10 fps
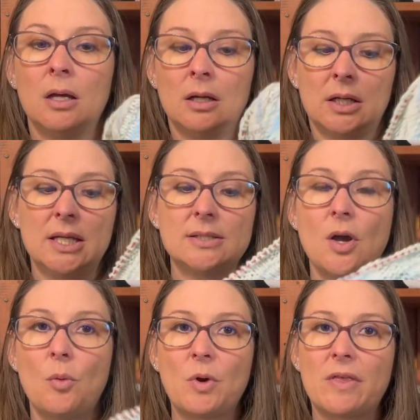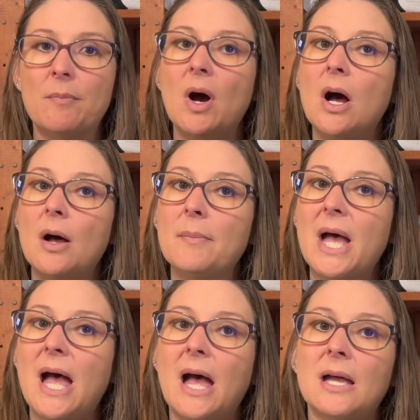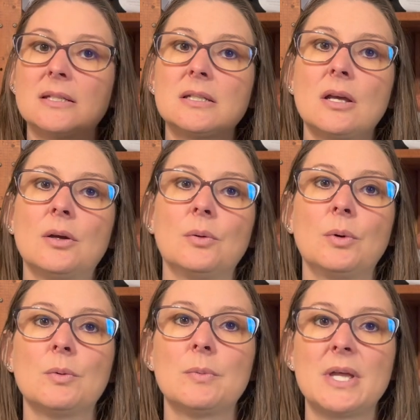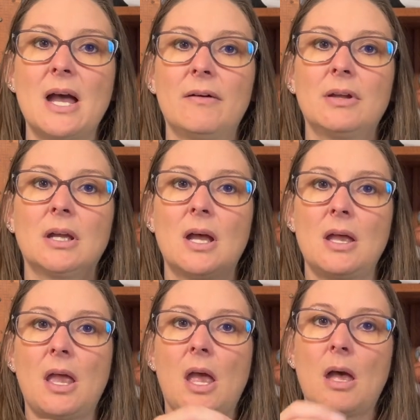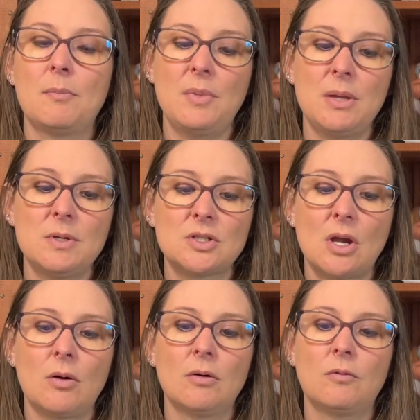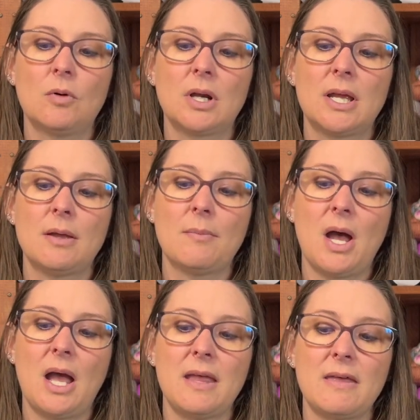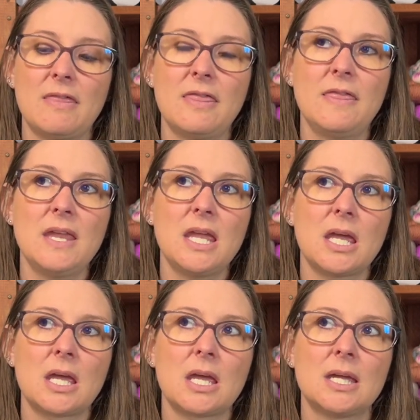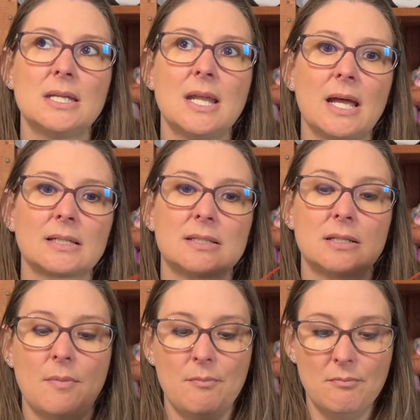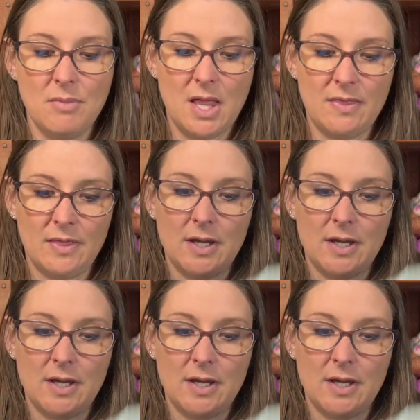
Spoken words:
He's home with mom, and we will be having a baby shower for him, I think, next month.